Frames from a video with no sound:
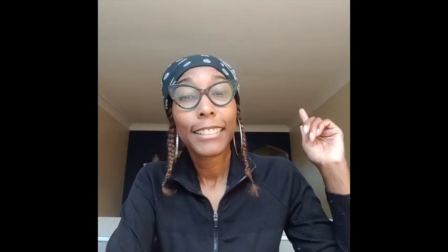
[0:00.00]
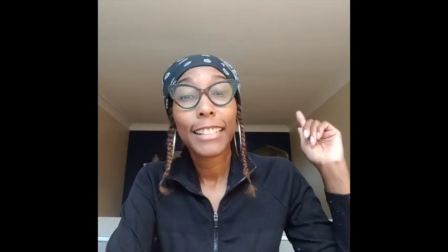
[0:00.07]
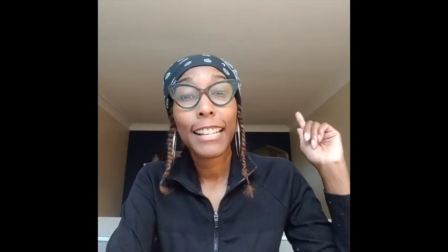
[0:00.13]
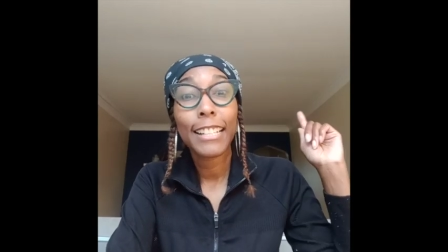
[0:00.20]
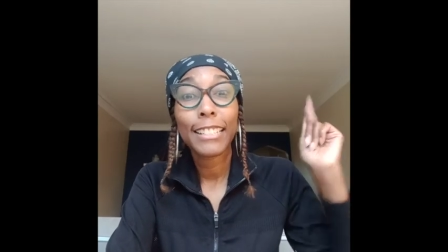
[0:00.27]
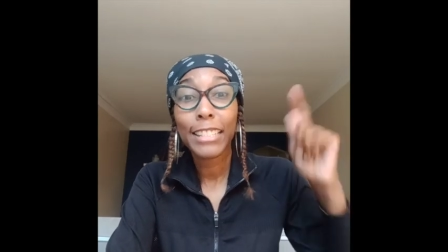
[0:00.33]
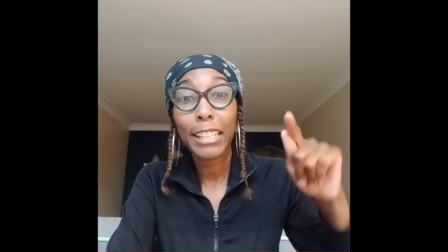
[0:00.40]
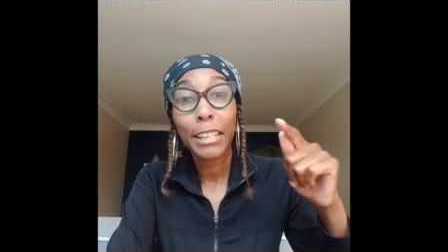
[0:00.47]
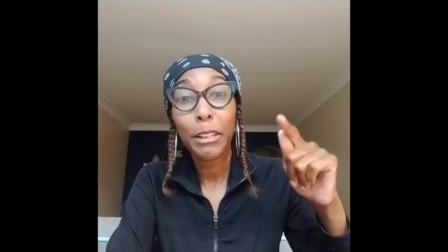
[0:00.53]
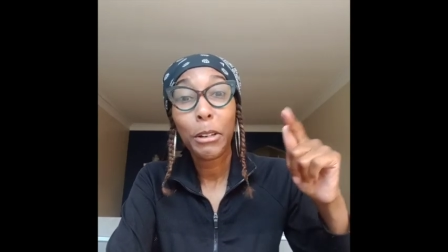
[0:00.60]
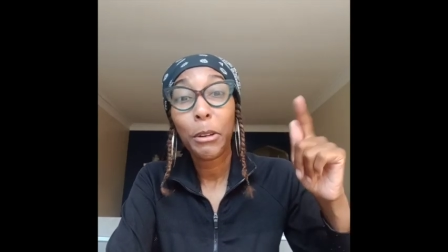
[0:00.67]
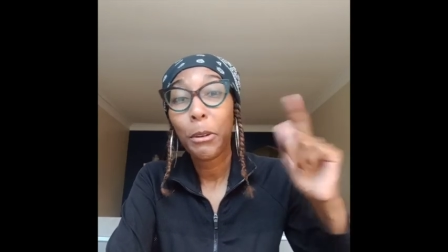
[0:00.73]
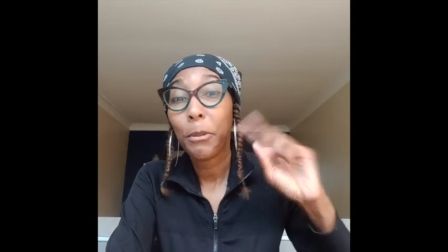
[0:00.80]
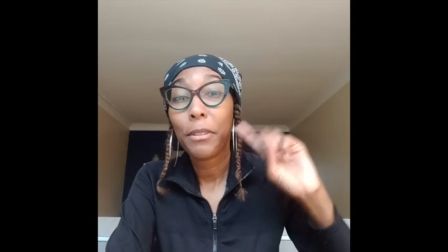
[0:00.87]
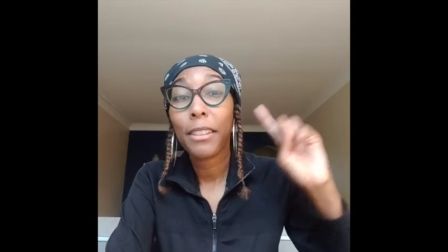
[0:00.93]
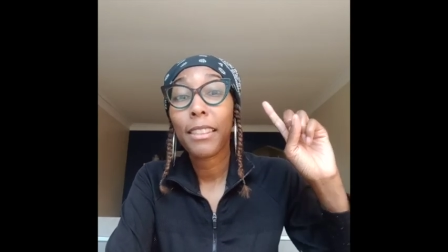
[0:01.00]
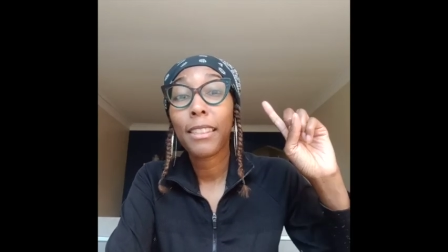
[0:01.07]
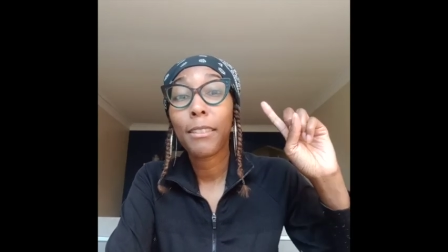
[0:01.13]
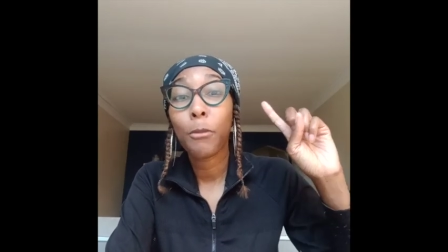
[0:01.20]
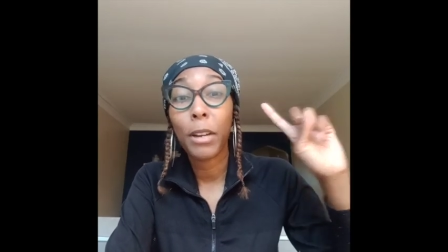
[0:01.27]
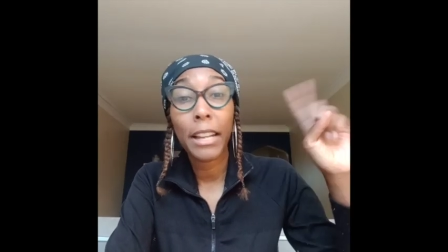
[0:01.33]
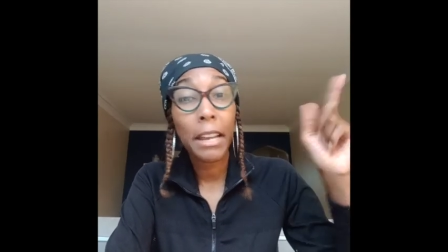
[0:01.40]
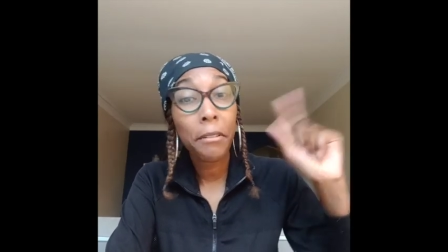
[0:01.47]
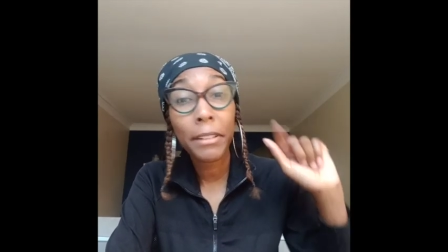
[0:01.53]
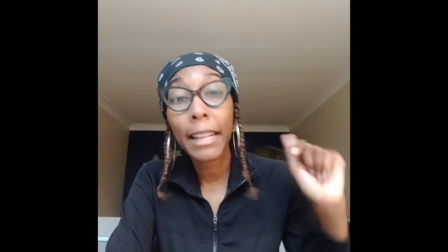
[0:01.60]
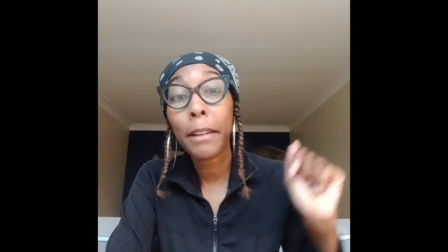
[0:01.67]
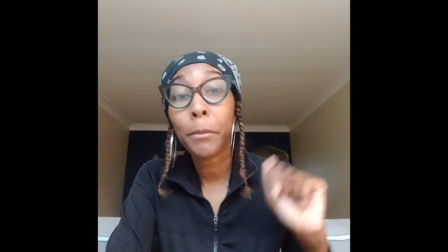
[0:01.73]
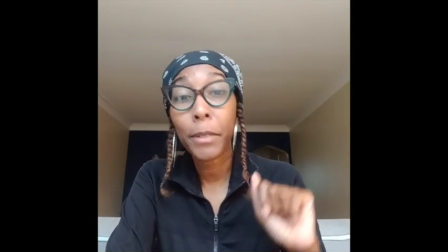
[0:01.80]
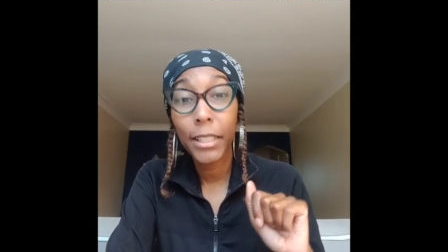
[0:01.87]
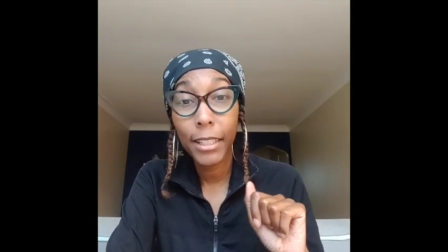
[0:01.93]
until whatever
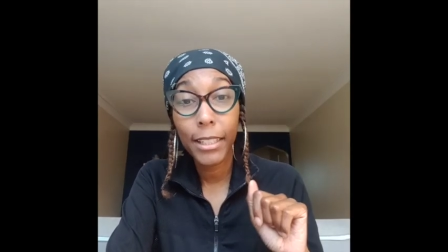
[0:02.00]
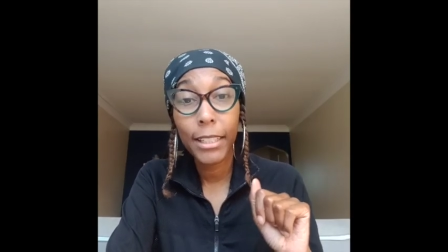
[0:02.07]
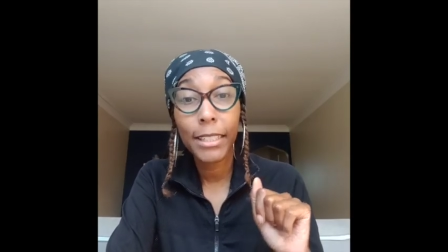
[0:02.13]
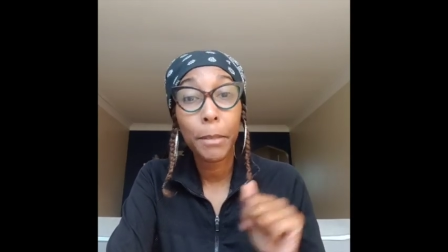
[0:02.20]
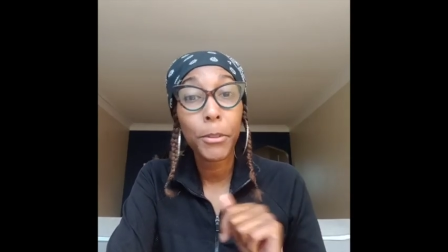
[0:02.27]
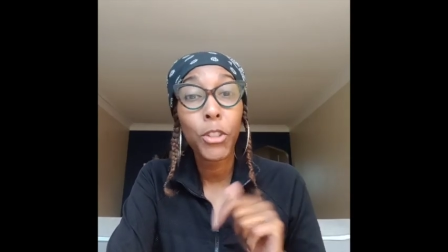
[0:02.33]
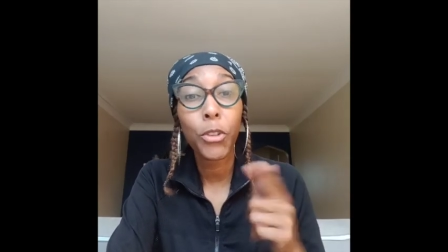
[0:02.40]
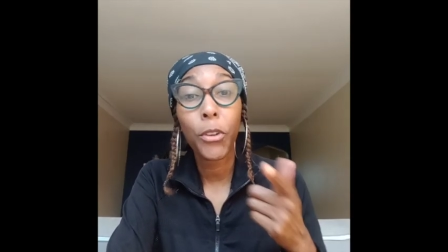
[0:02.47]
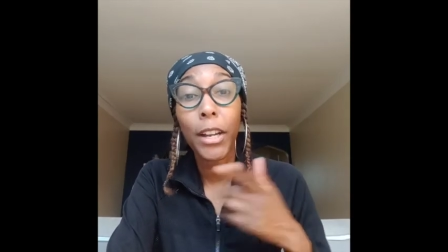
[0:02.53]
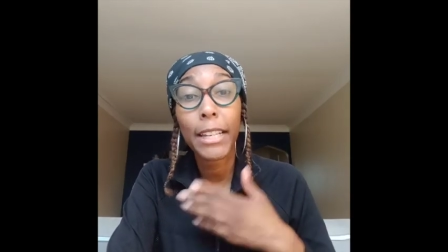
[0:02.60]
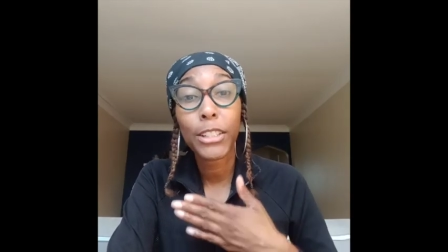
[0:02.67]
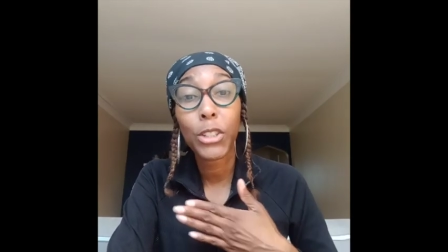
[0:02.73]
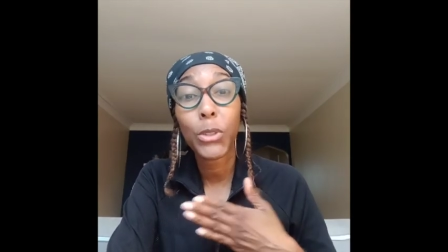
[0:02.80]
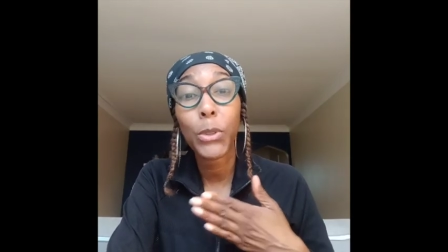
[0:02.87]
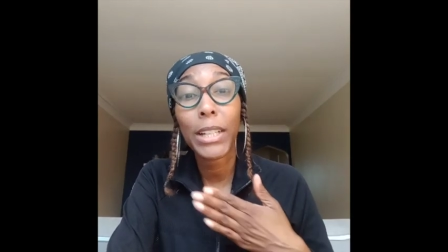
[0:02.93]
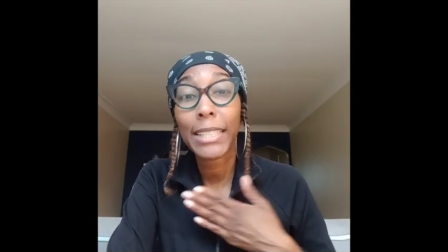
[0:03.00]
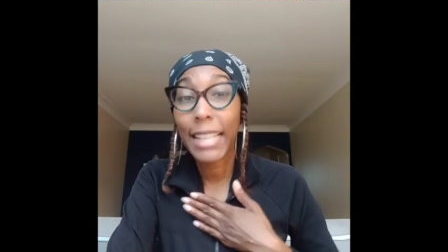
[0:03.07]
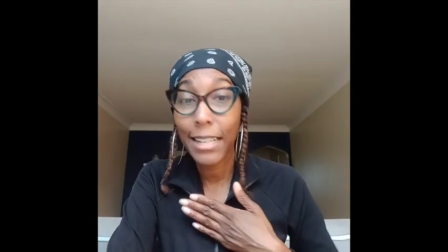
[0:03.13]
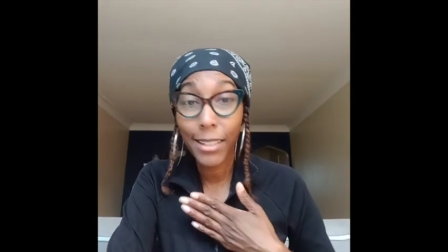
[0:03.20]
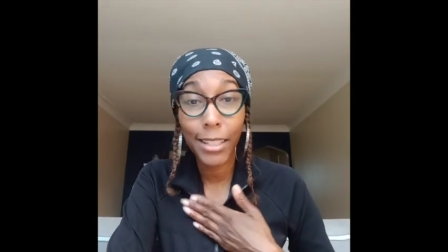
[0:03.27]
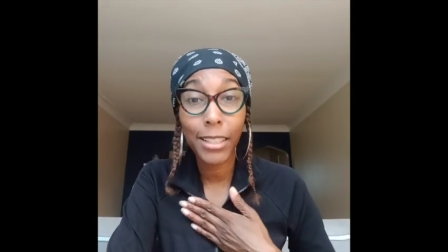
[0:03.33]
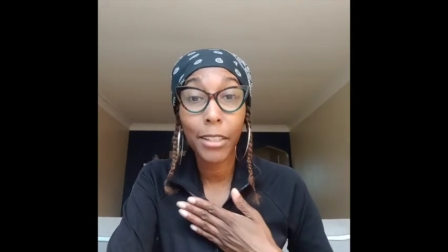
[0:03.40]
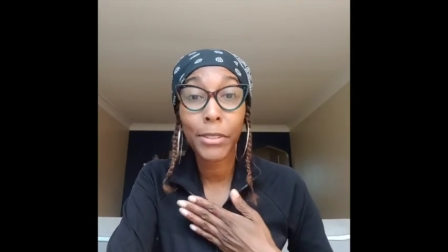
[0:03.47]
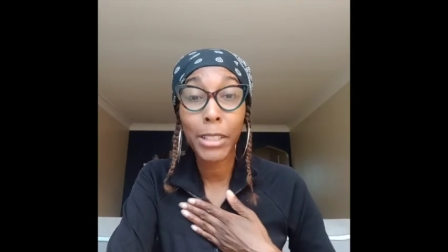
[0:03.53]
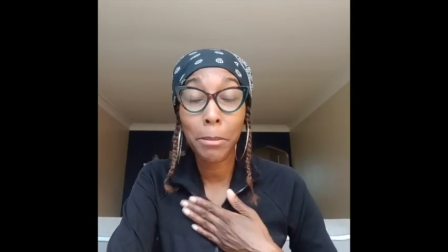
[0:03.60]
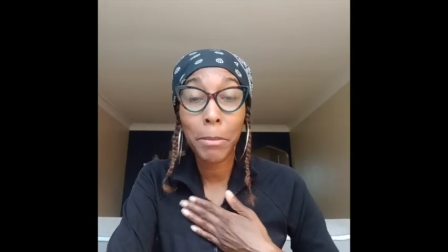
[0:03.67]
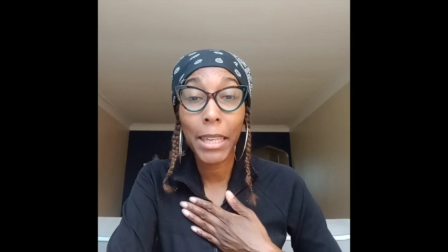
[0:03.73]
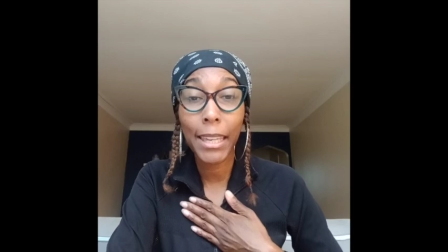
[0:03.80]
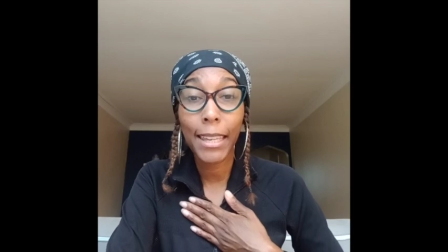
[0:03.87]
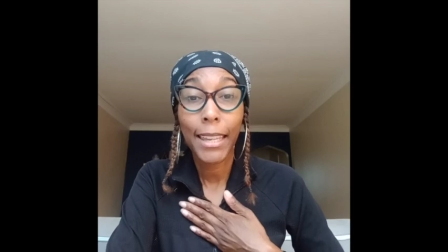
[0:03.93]
that was that was trying to attach itself to
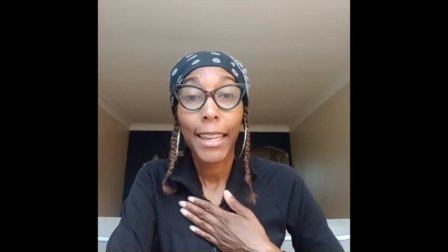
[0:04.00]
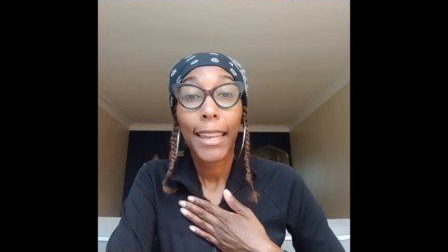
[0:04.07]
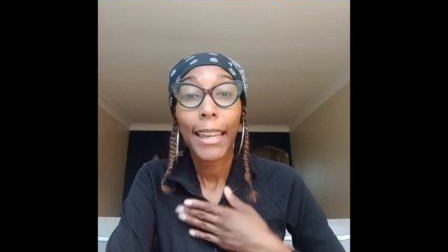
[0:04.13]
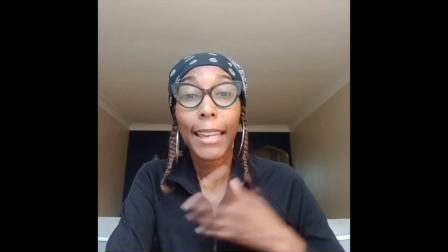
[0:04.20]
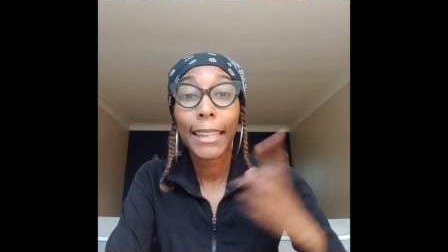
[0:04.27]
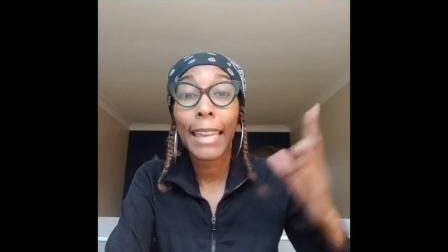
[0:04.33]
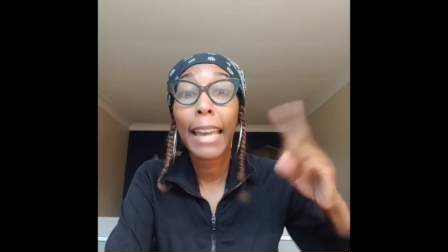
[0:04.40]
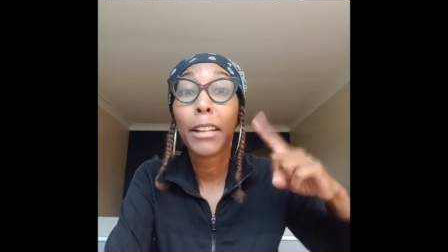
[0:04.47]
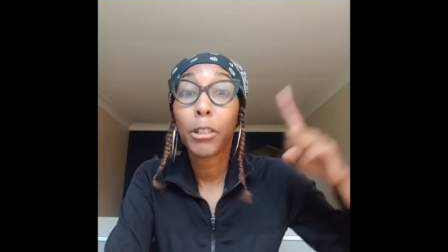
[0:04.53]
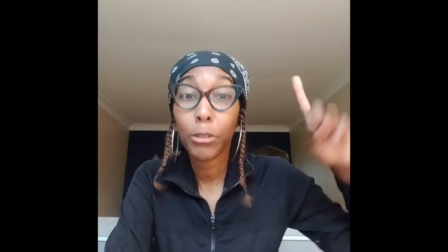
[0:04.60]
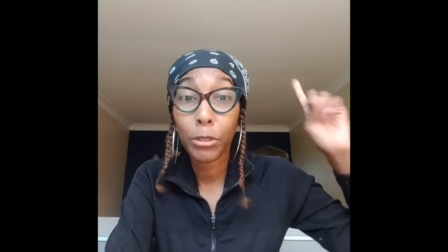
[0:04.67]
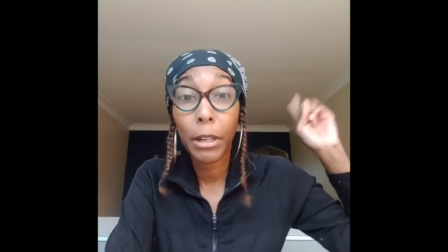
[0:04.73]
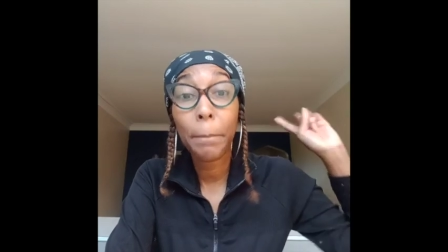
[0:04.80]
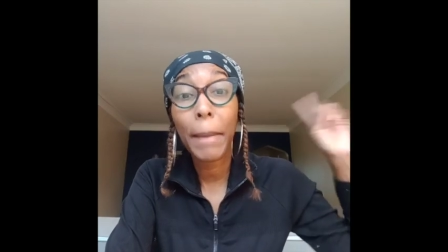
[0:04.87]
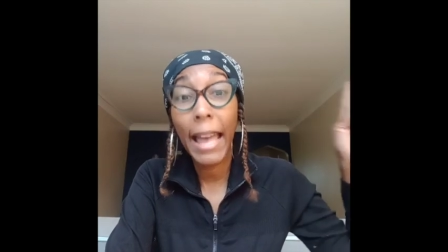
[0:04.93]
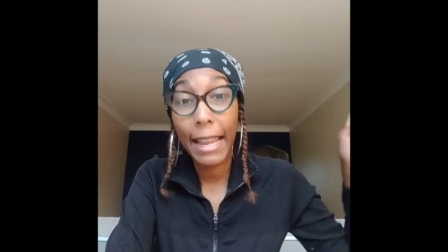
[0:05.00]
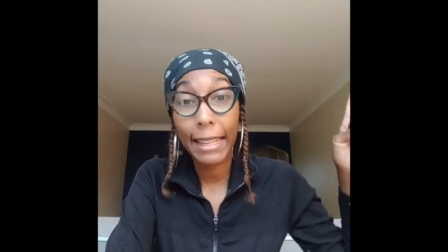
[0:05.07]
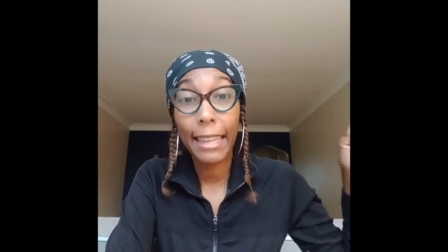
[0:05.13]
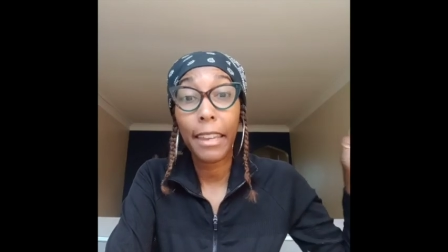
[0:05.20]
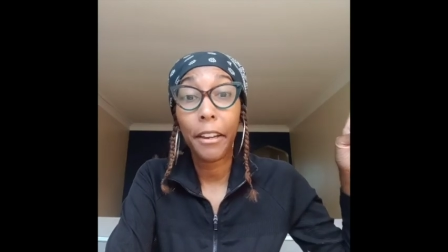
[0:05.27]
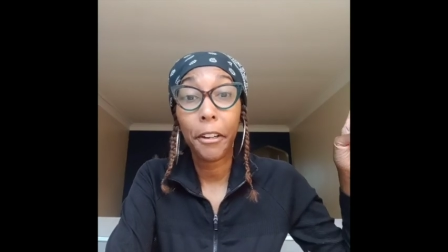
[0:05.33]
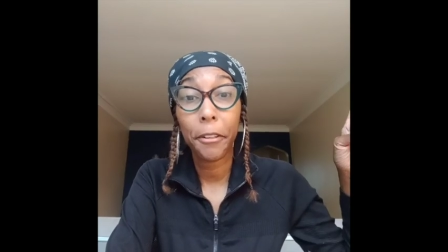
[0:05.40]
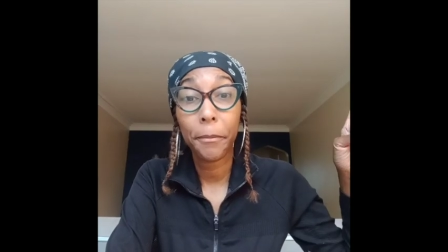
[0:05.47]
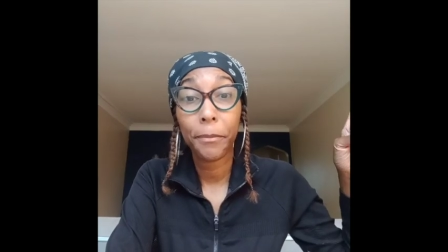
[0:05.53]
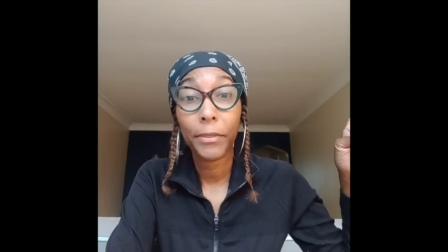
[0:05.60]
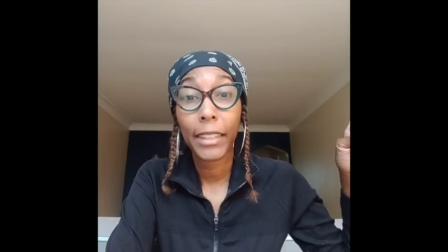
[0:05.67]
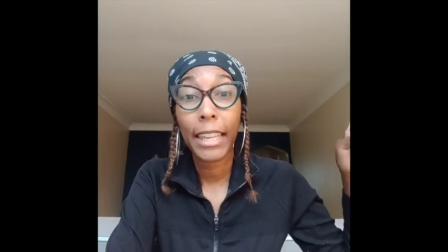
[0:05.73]
me, get on up out of here.